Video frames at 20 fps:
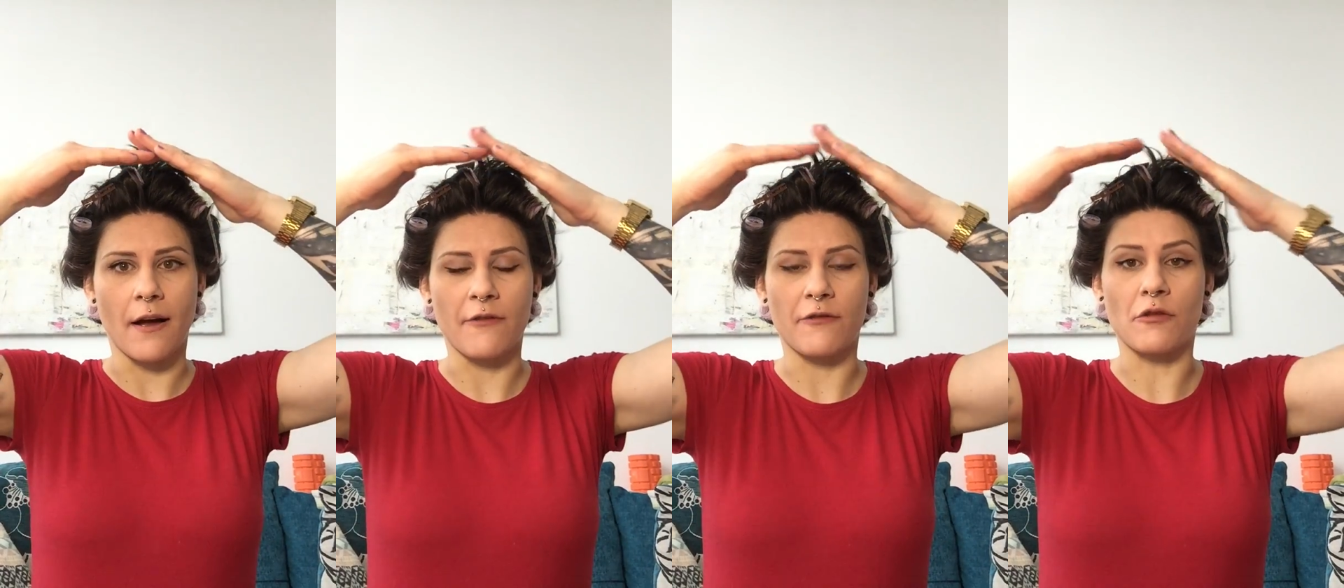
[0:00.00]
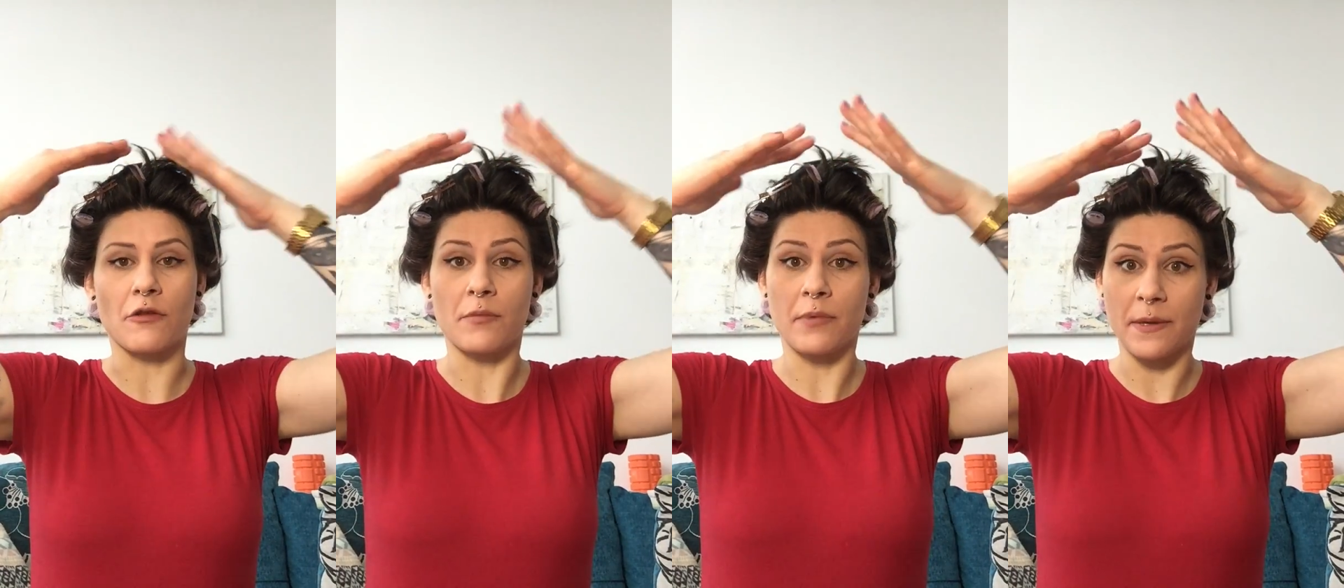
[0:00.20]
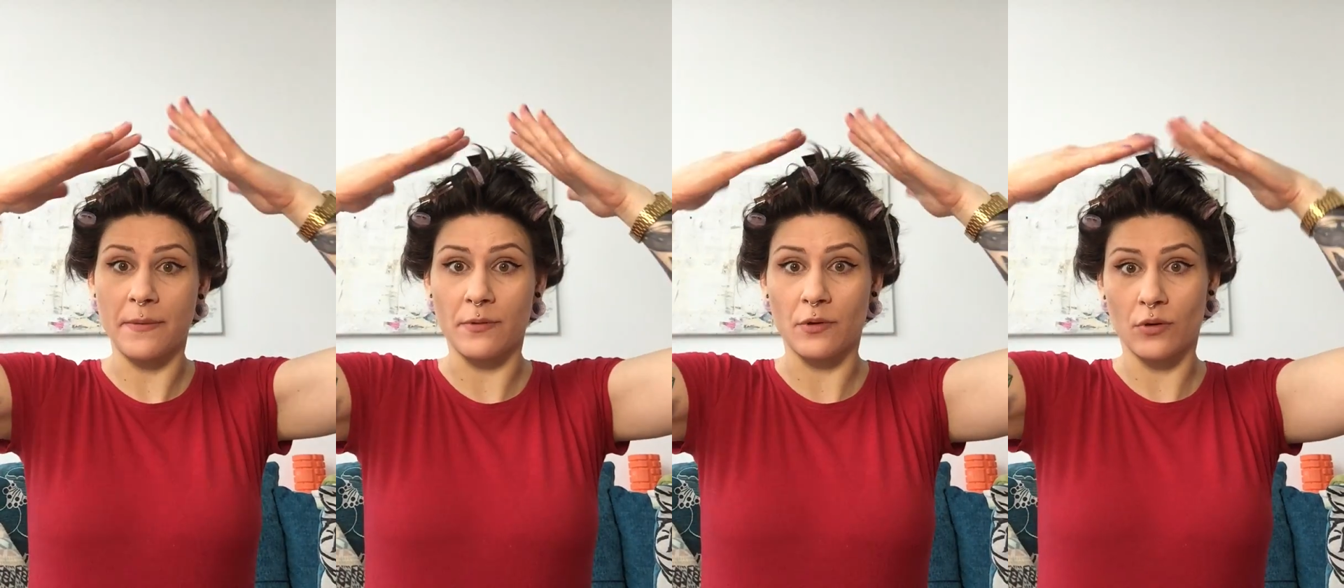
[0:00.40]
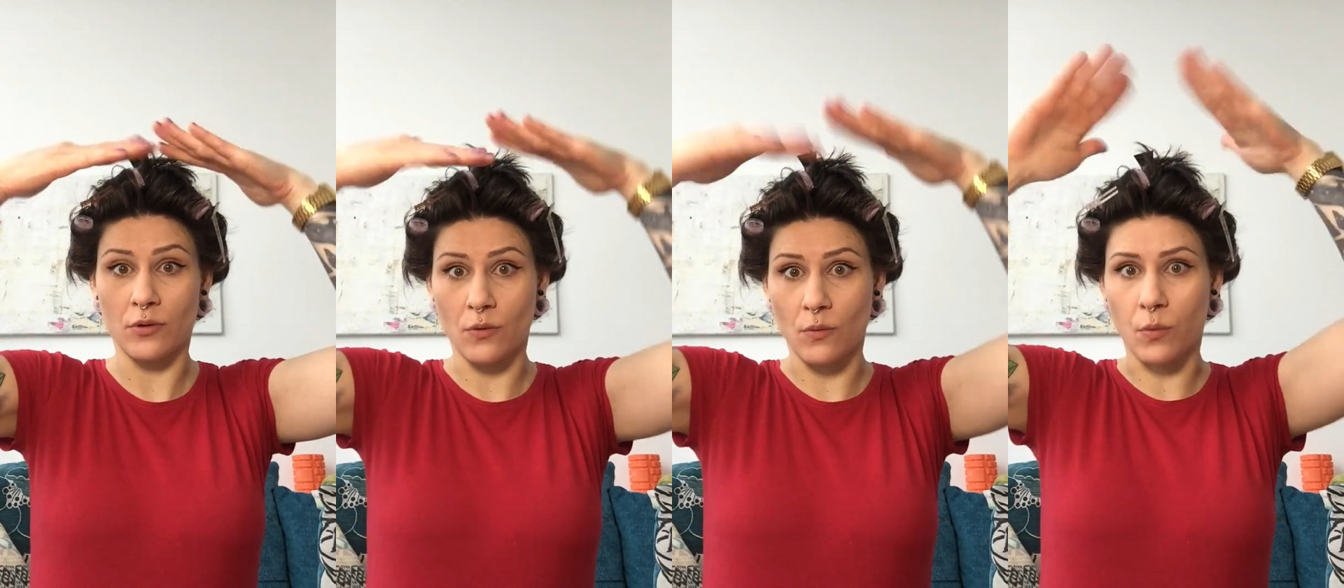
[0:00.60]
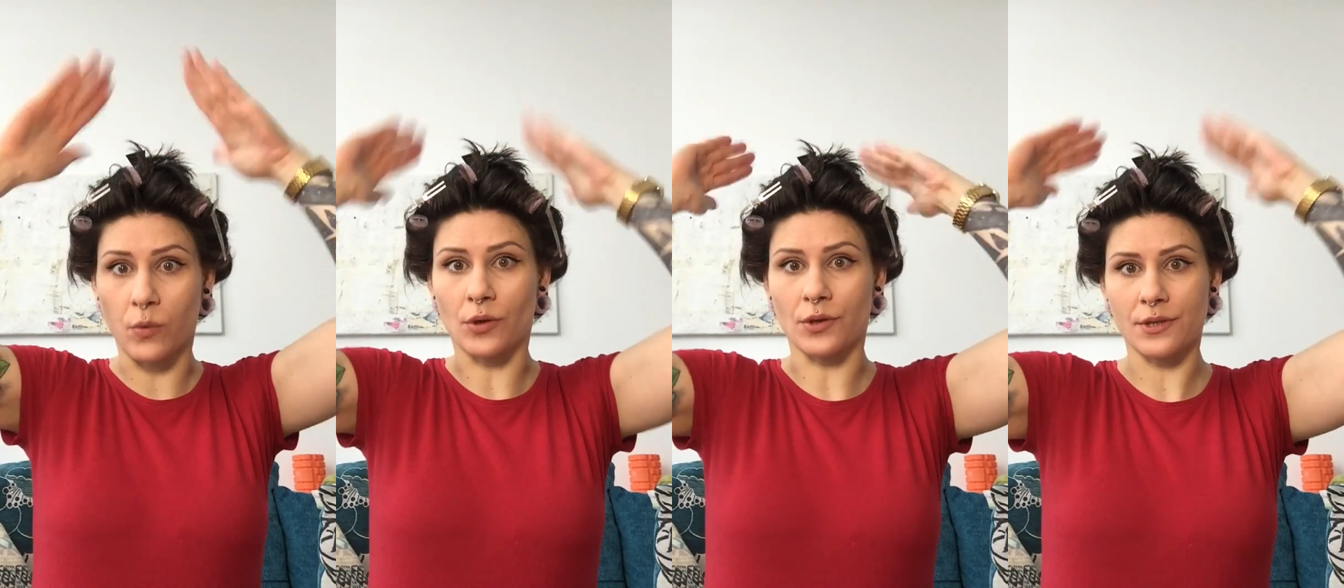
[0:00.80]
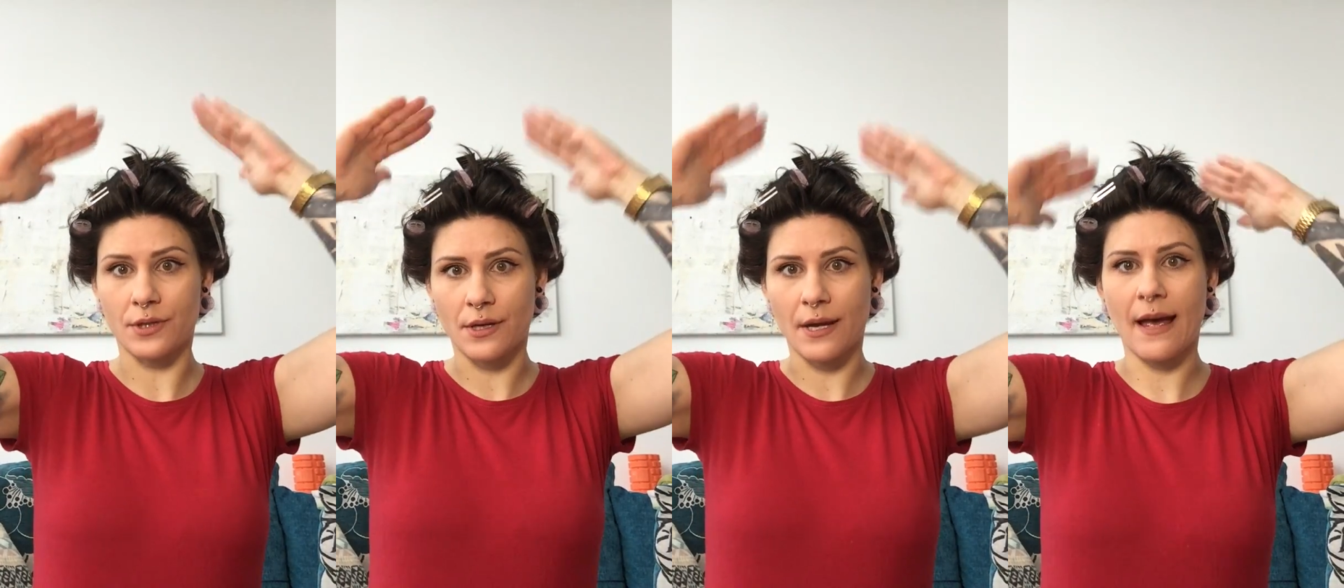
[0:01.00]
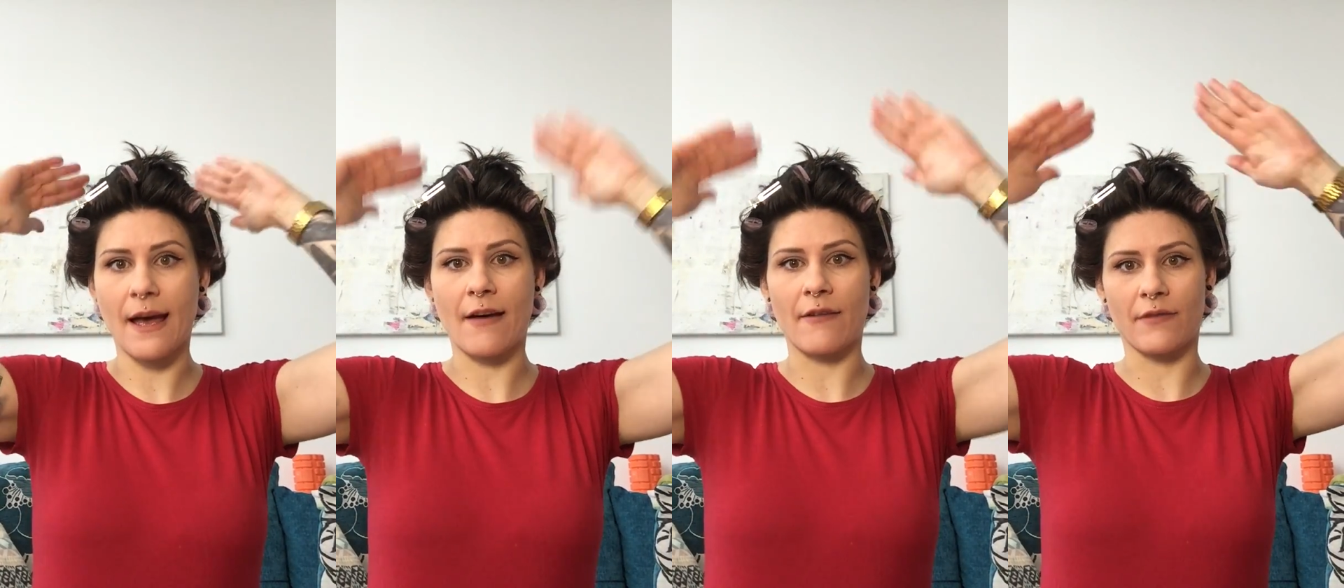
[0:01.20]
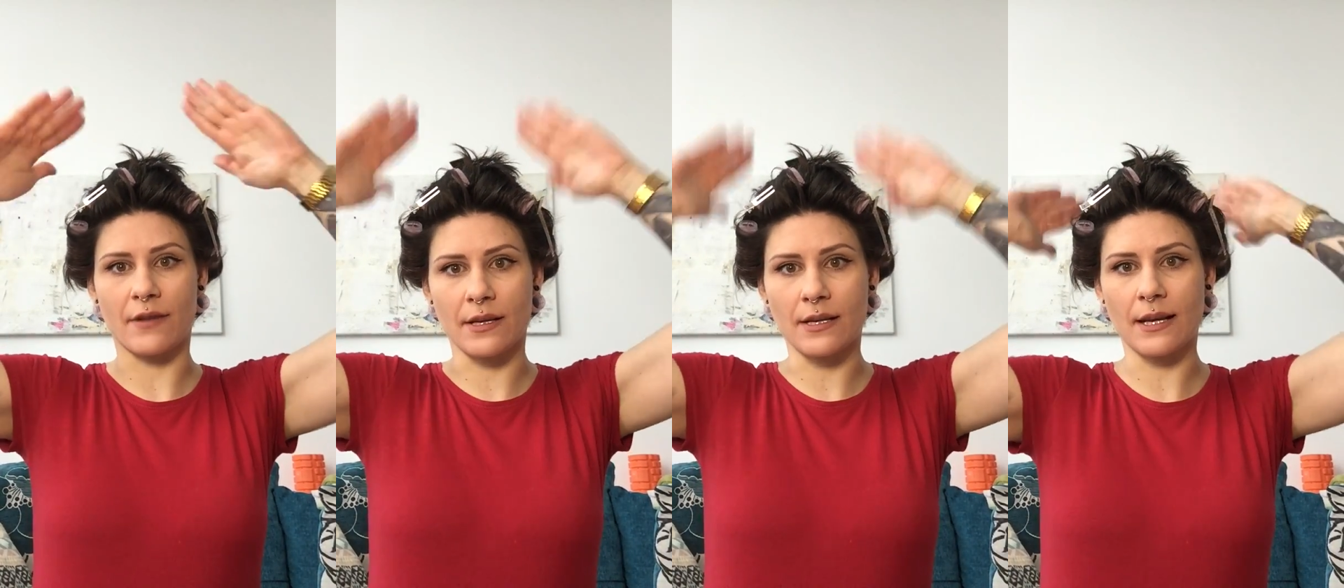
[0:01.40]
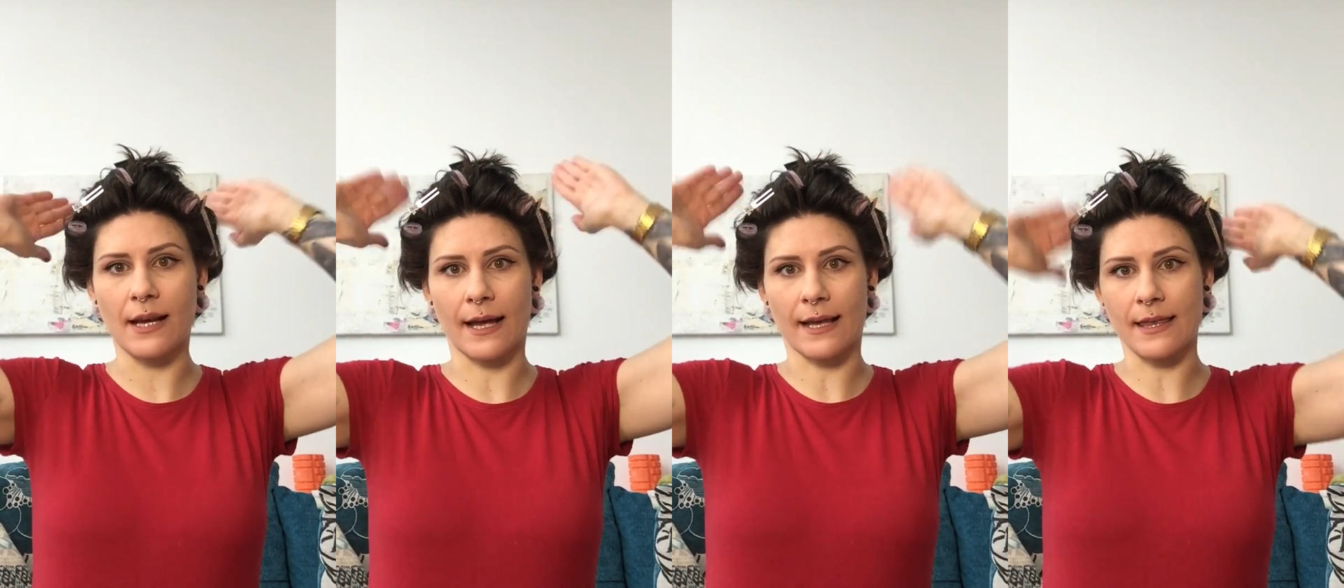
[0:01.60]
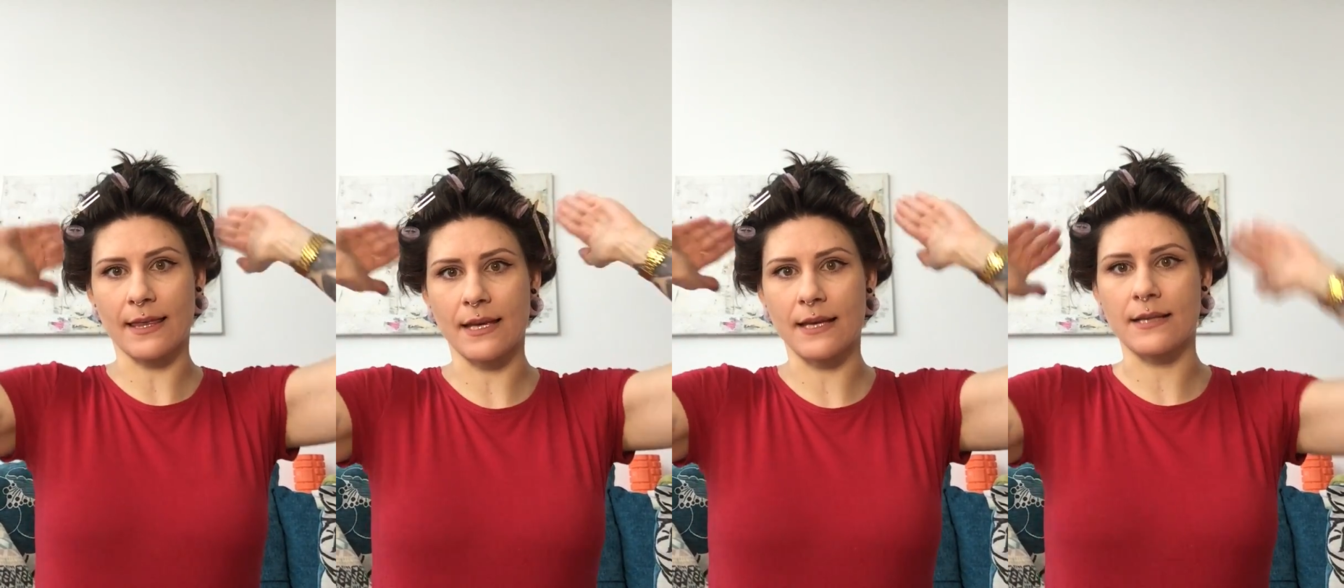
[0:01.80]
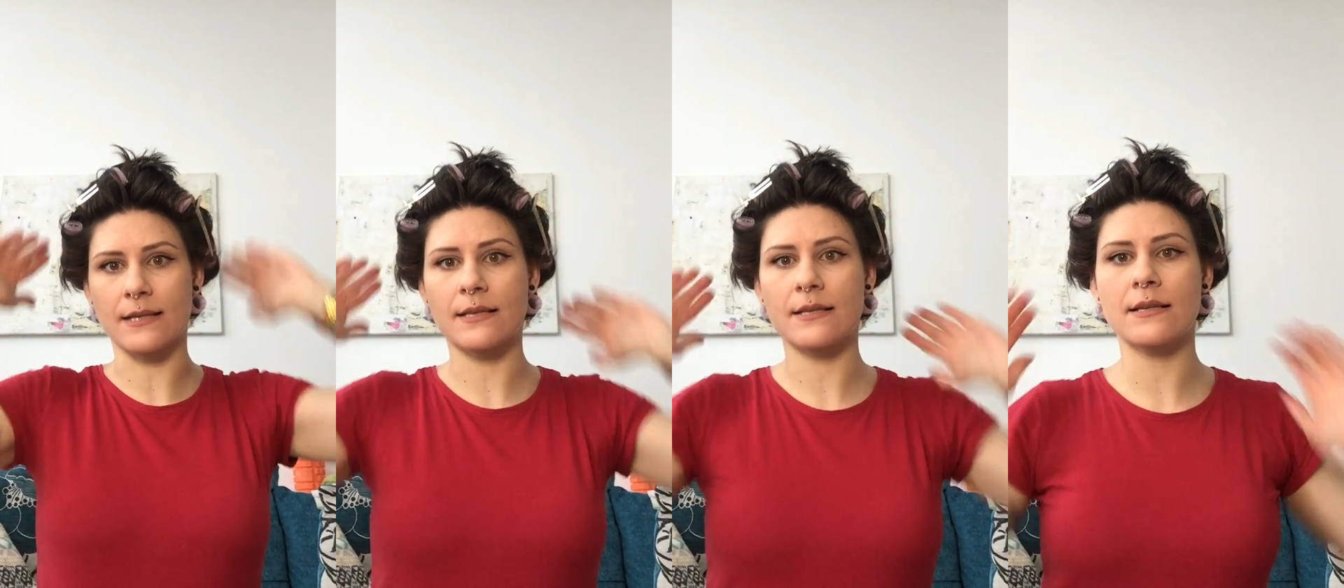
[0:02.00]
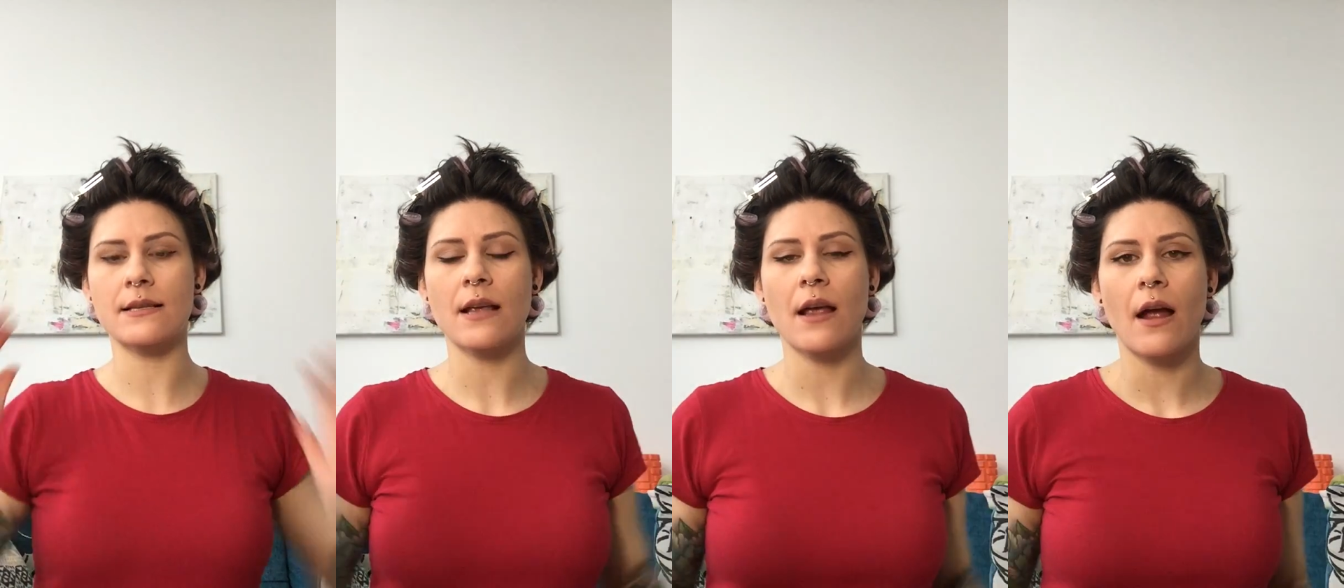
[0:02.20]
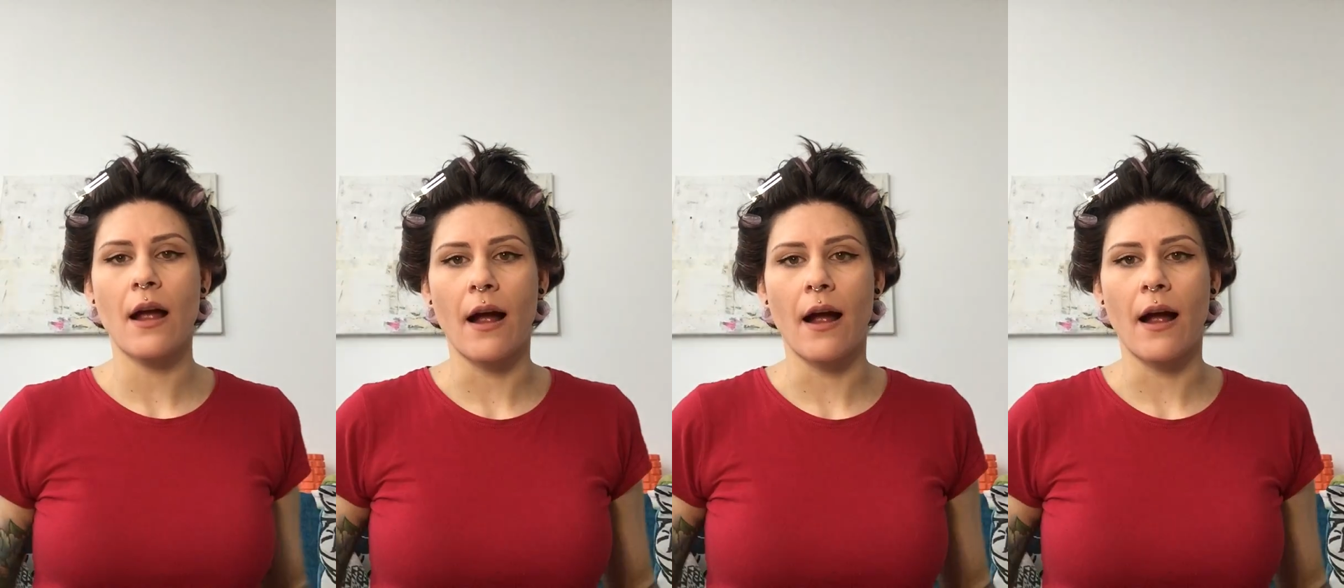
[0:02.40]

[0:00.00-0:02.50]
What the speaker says: for the people who want to have it like this.